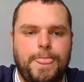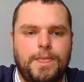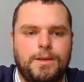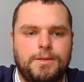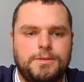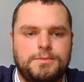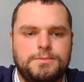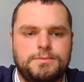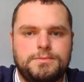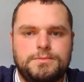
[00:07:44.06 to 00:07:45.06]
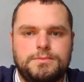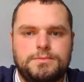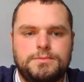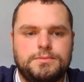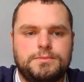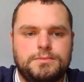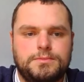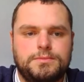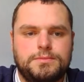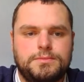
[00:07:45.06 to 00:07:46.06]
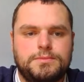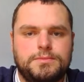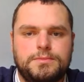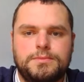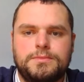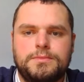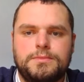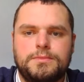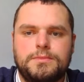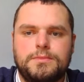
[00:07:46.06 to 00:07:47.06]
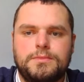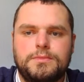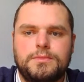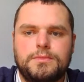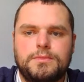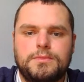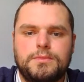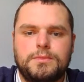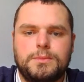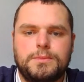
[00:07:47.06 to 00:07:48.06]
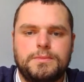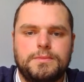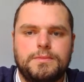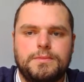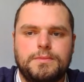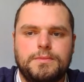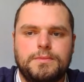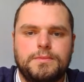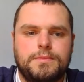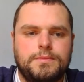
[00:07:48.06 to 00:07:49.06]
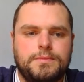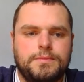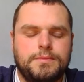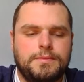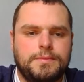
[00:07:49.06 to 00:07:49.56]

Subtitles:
(not speaking)